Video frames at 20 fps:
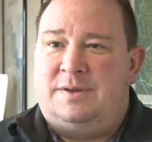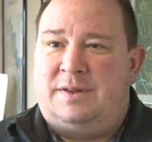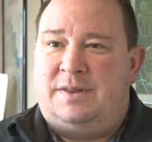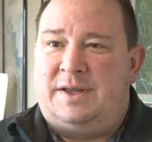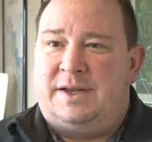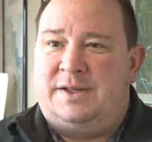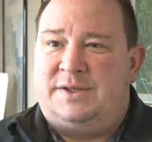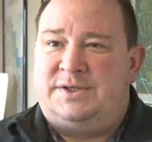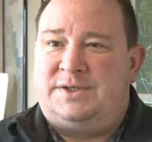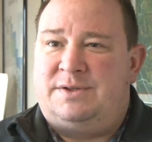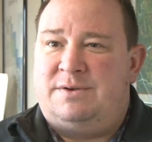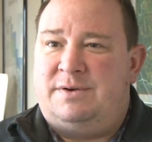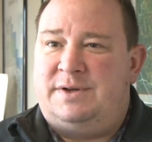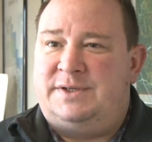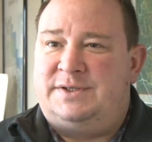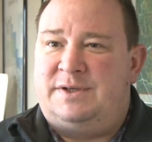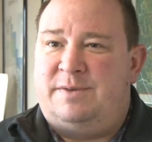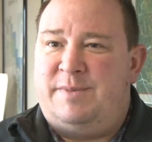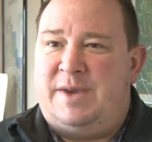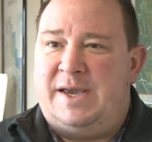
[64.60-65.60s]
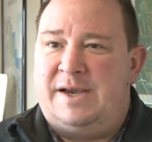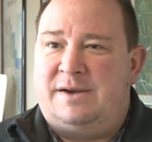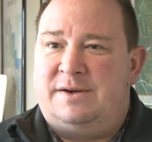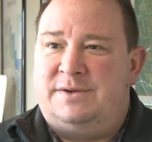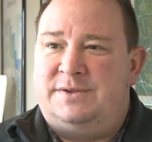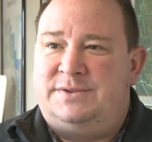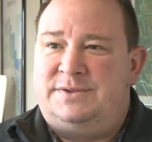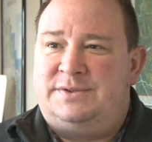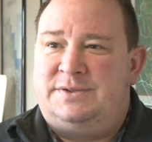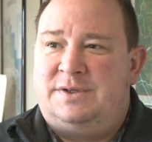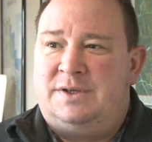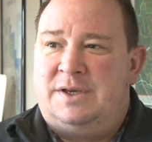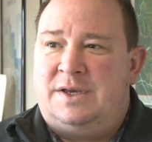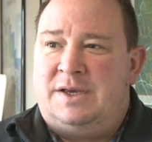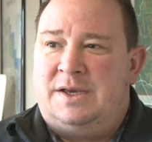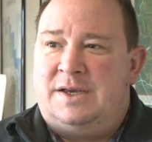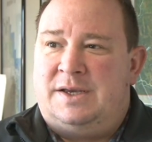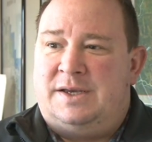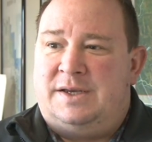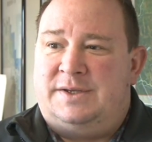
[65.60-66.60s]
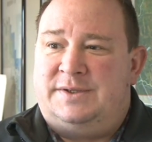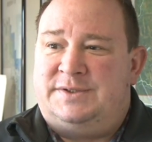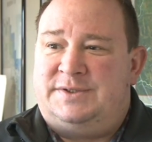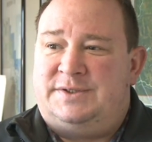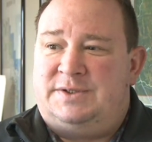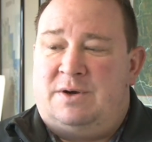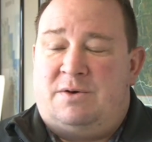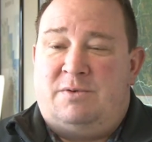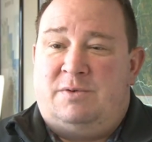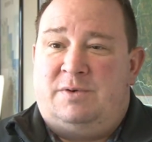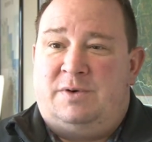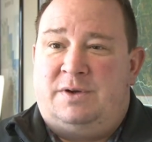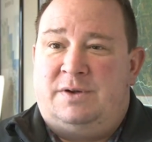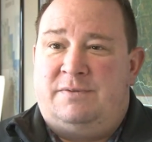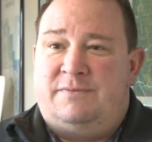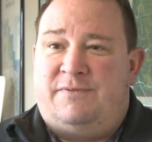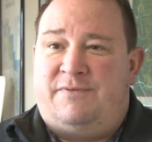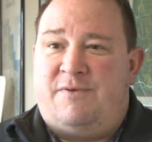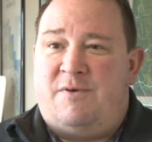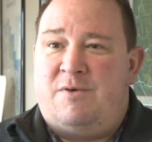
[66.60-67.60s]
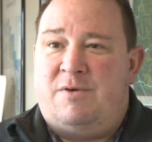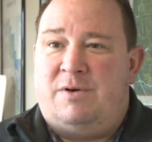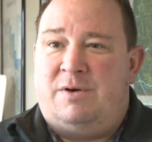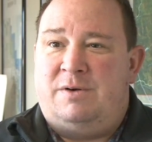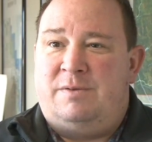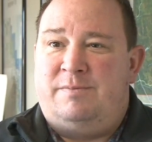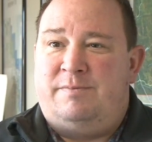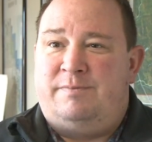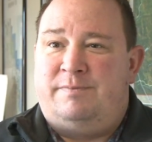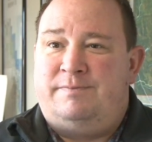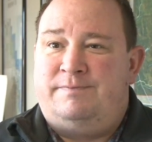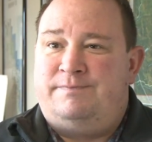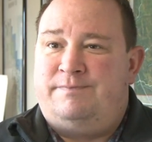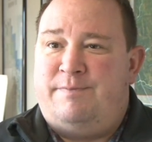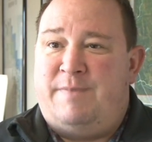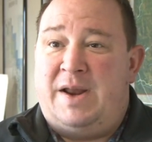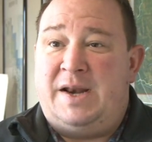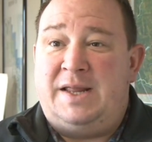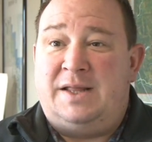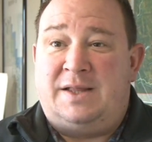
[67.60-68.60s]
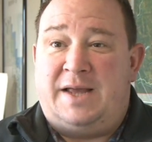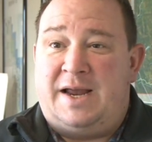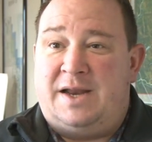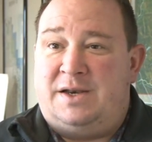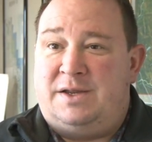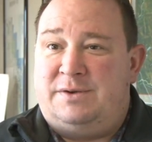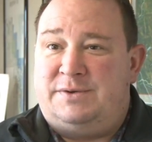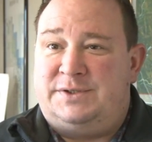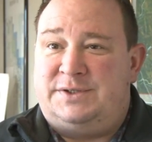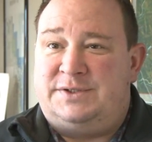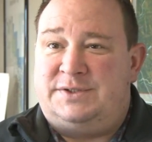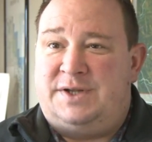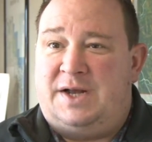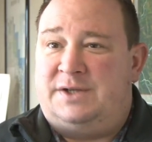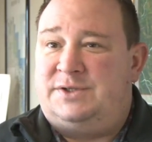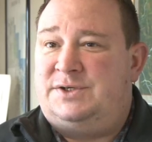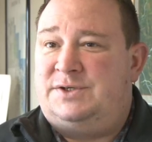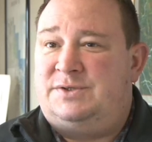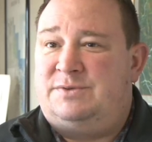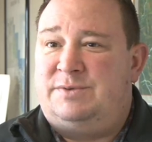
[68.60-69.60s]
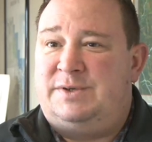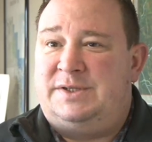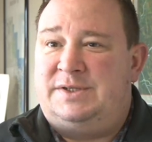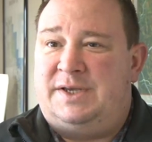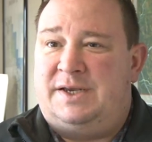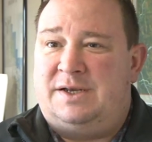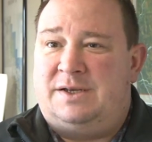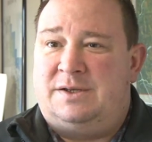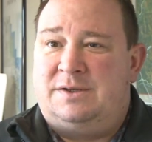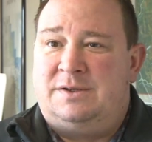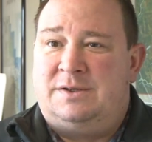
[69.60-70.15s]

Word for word: I think it's thirty some acres, is zoned for many land uses, not just retail.